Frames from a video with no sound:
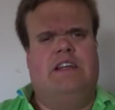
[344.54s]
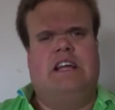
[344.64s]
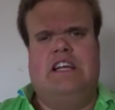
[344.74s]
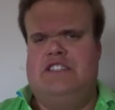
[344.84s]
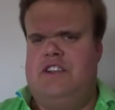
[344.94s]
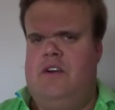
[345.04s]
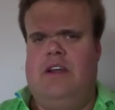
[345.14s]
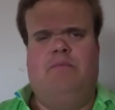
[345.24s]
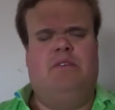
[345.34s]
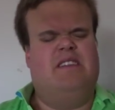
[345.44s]
They showed
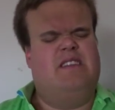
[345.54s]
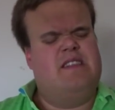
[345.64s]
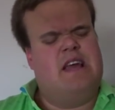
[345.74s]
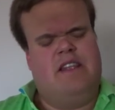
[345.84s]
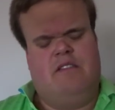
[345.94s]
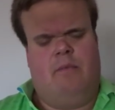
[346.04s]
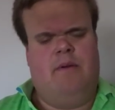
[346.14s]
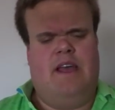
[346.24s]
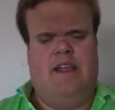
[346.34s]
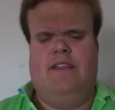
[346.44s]
up. They
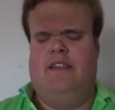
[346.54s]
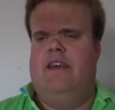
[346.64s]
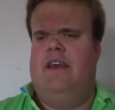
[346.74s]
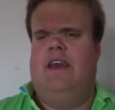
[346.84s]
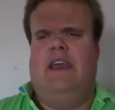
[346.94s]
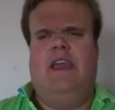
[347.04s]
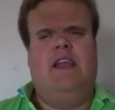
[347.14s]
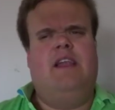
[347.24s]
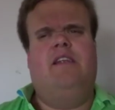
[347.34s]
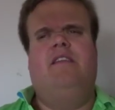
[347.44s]
dominated.
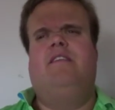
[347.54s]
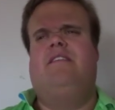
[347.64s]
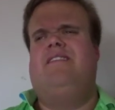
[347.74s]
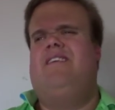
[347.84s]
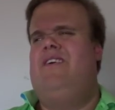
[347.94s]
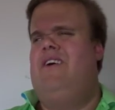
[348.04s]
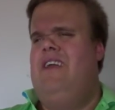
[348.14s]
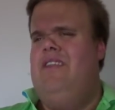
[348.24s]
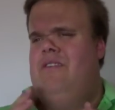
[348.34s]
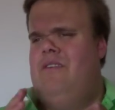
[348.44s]
England are
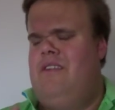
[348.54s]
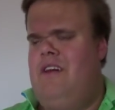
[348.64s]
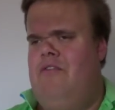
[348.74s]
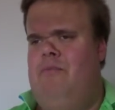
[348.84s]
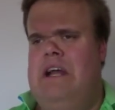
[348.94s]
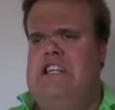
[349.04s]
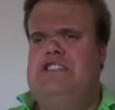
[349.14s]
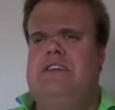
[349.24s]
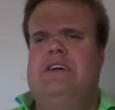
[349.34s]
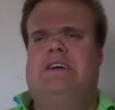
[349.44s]
going through a tough patch.